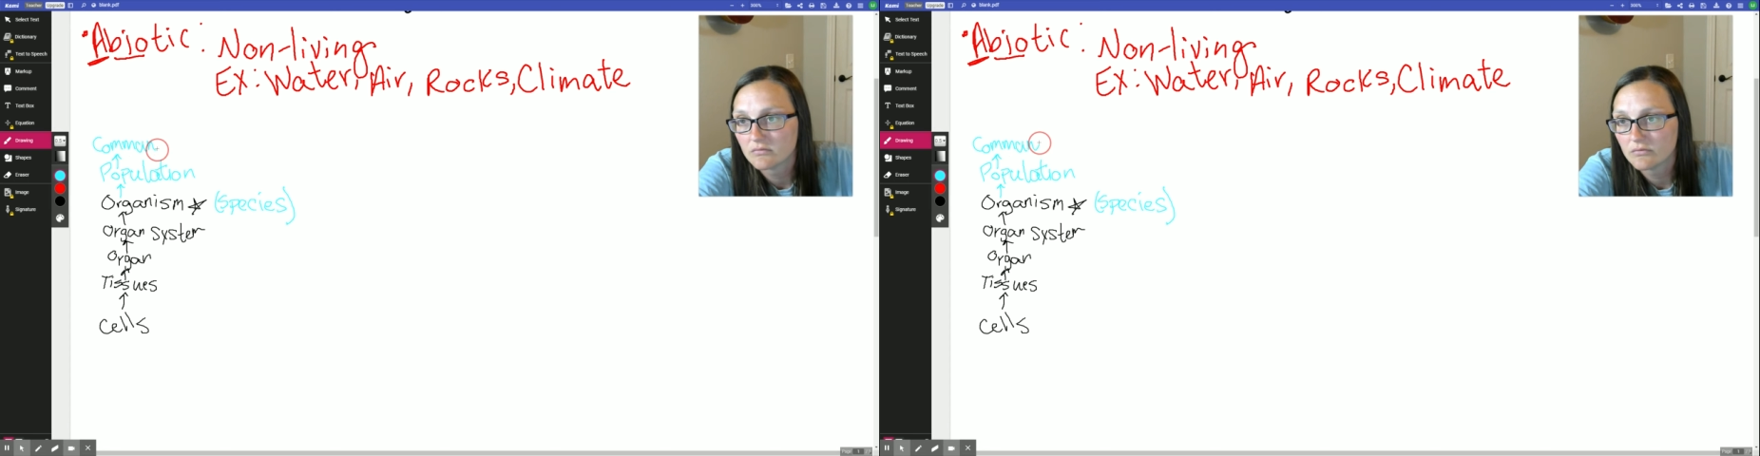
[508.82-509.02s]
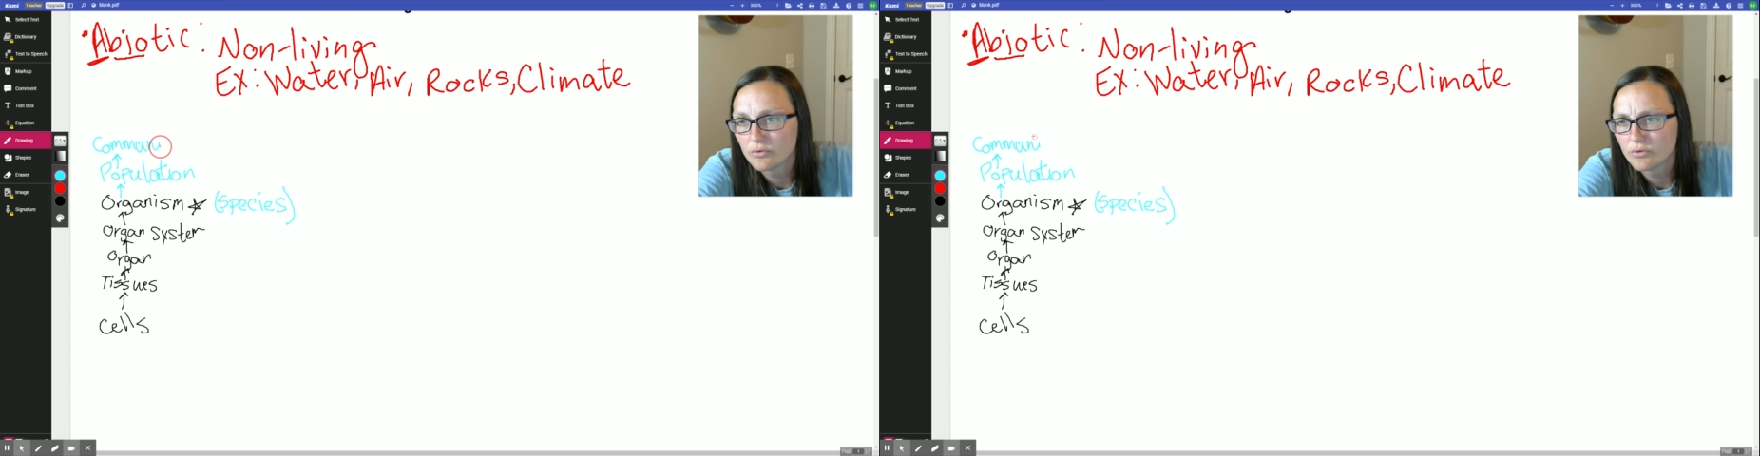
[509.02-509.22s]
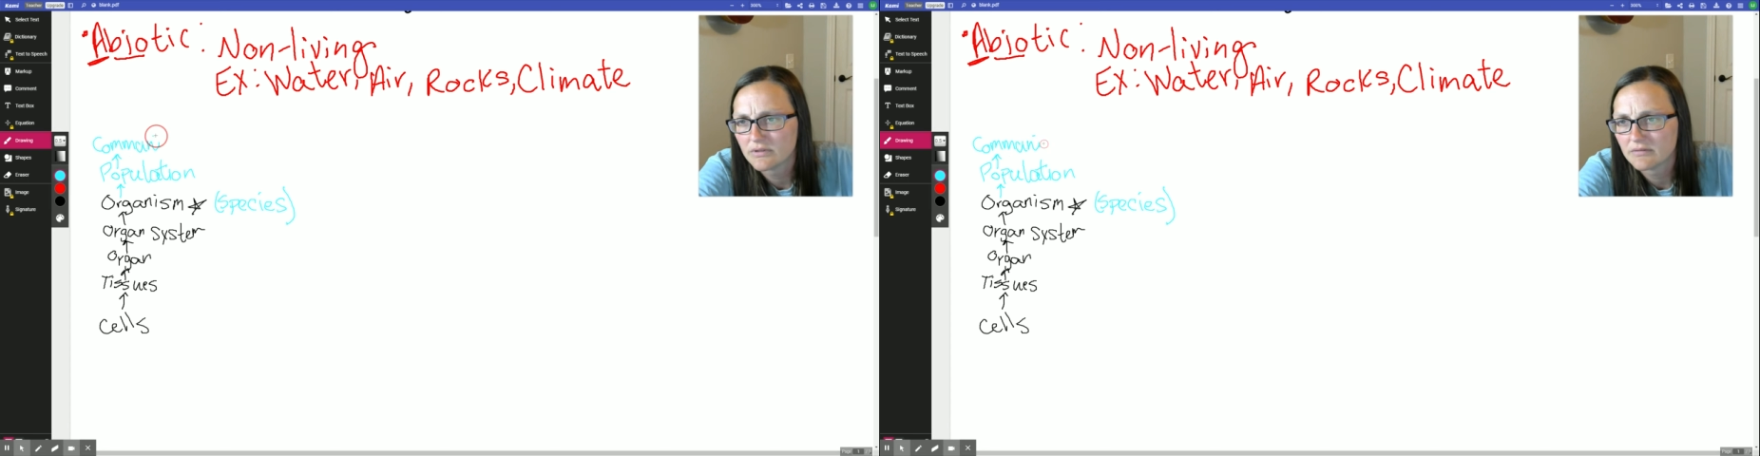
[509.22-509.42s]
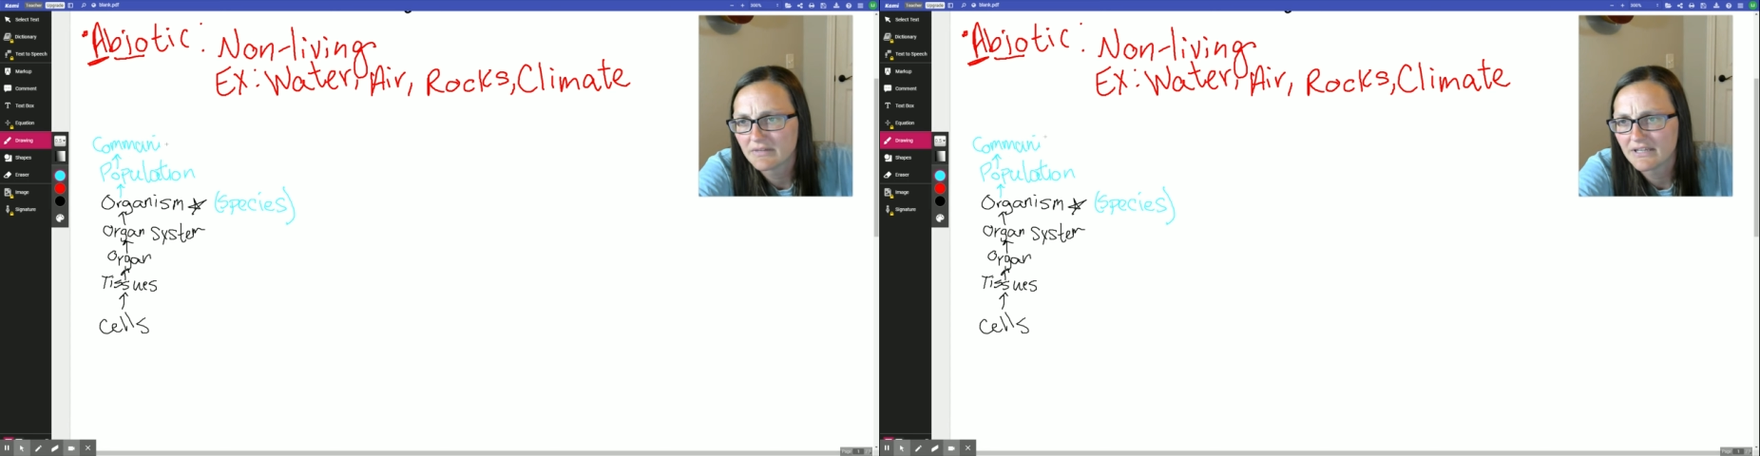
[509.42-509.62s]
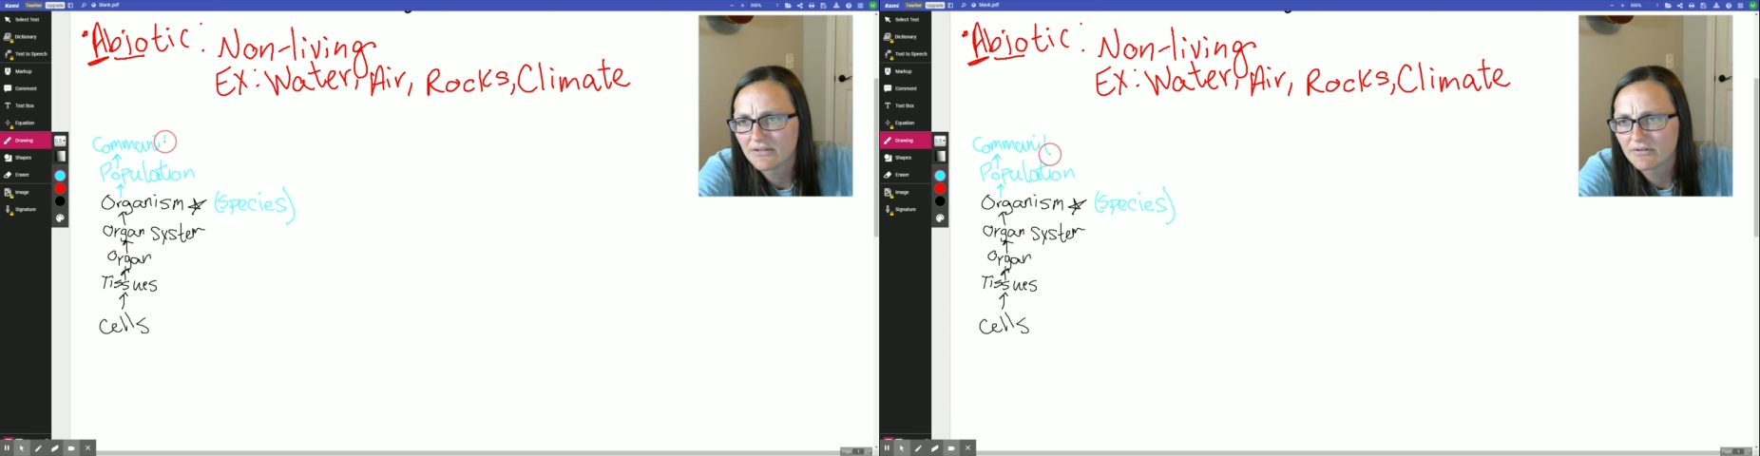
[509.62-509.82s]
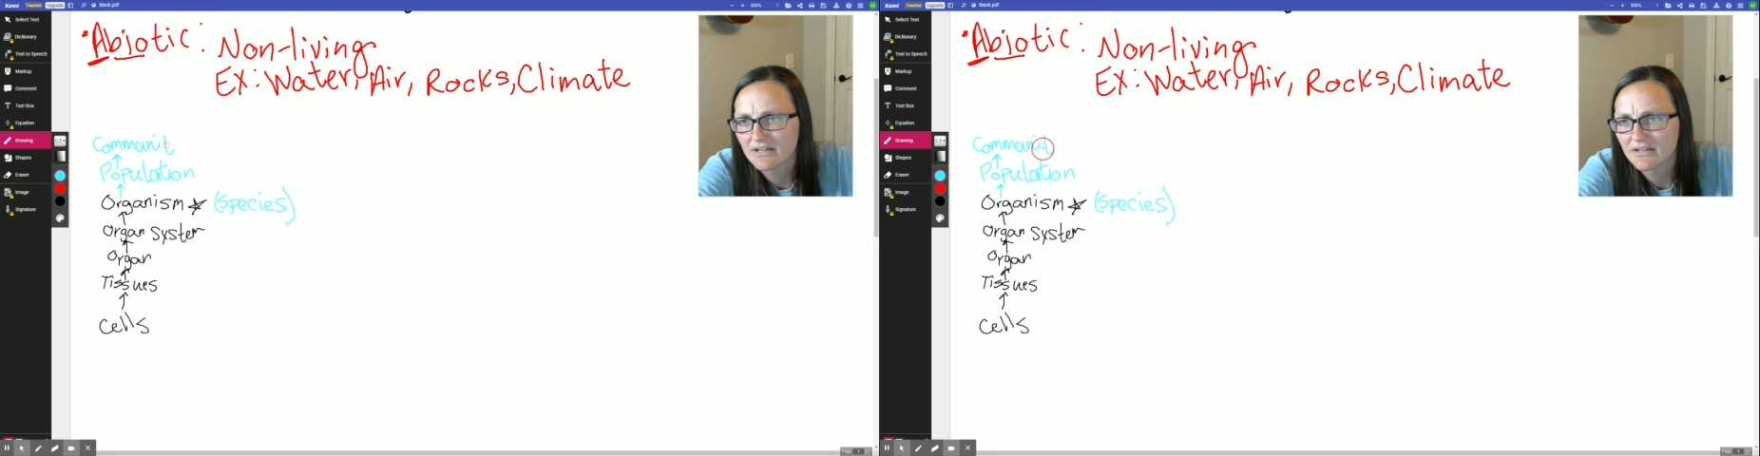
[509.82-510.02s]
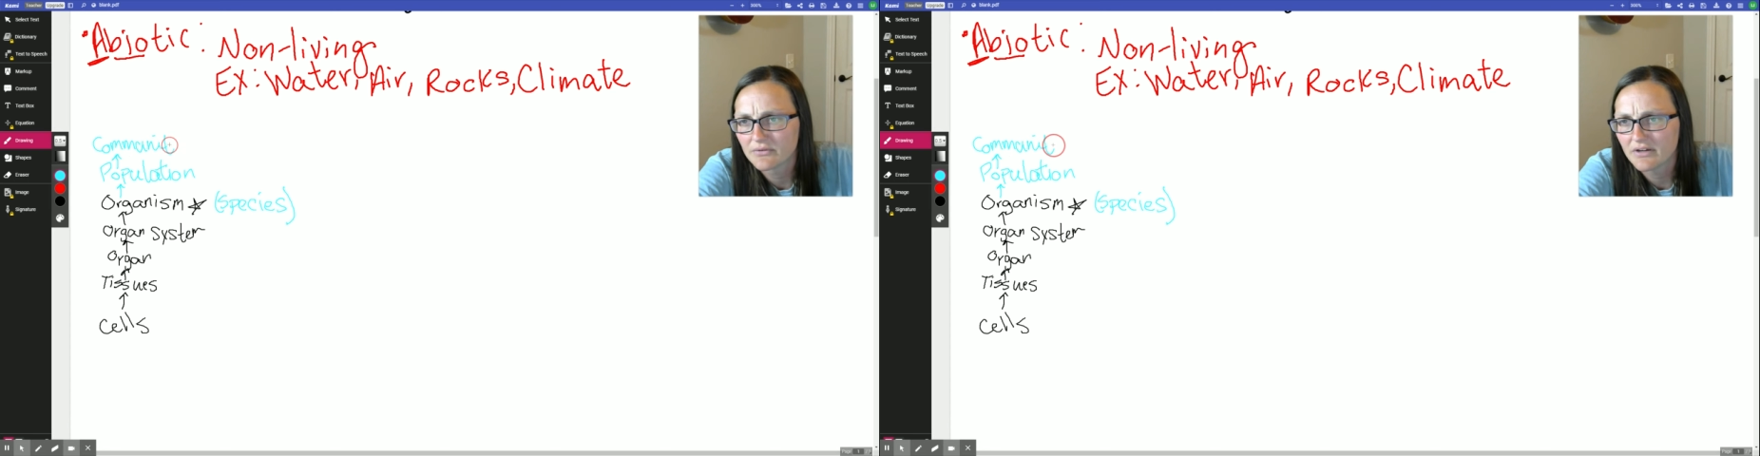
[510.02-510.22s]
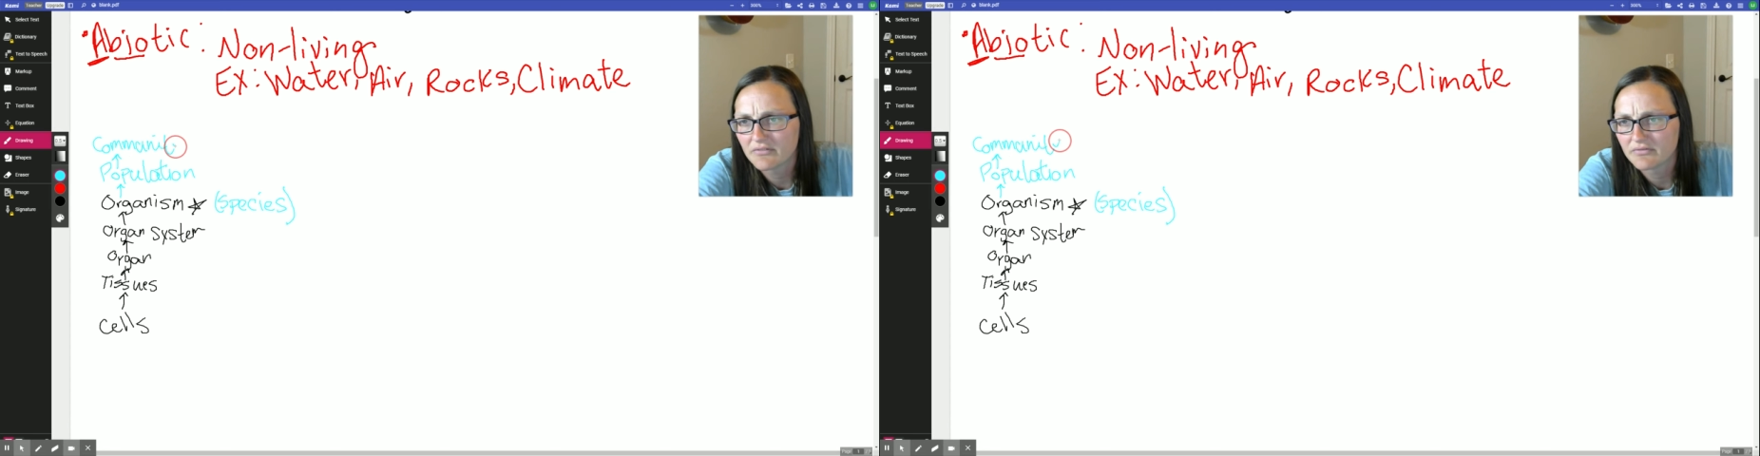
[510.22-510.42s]
Whew, my handwriting
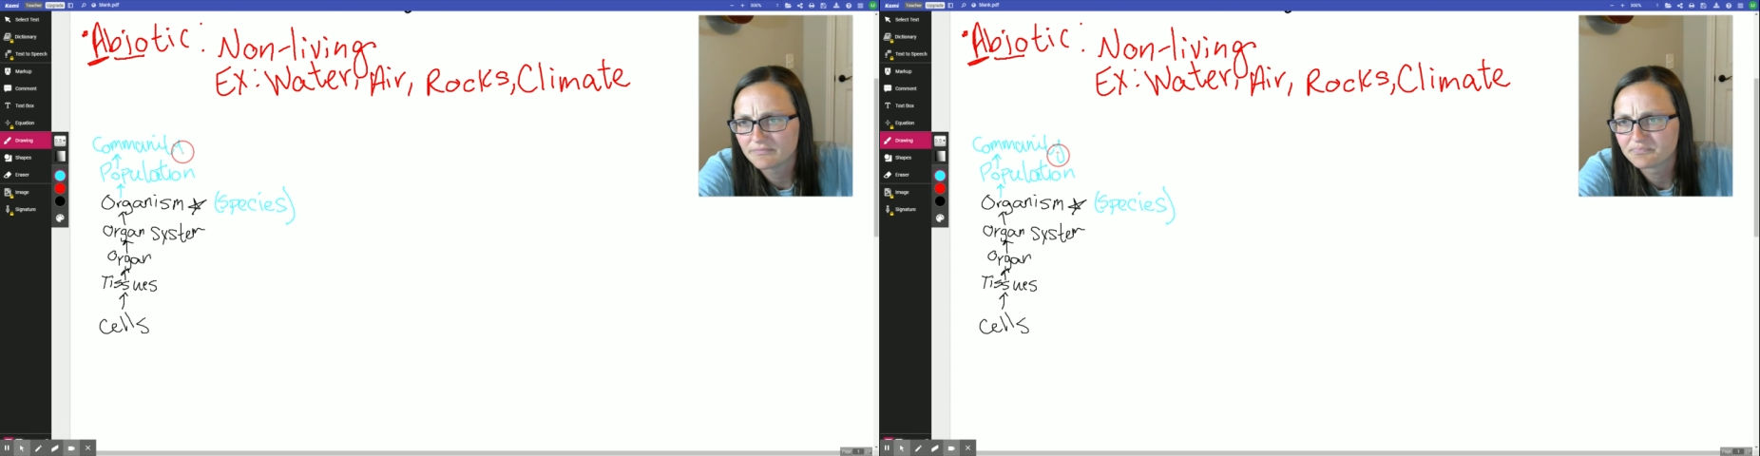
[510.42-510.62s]
is rough.